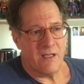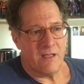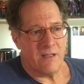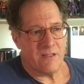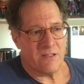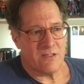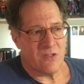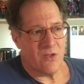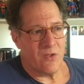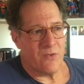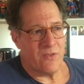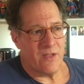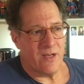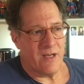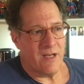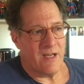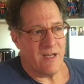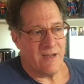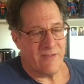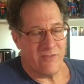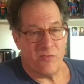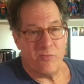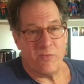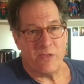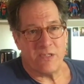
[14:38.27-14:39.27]
so that I
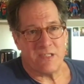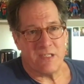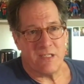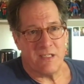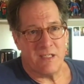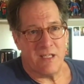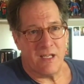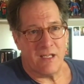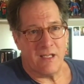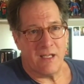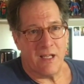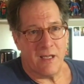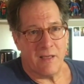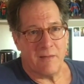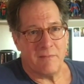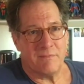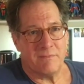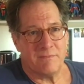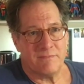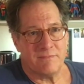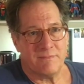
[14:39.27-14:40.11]
never miss a deadline.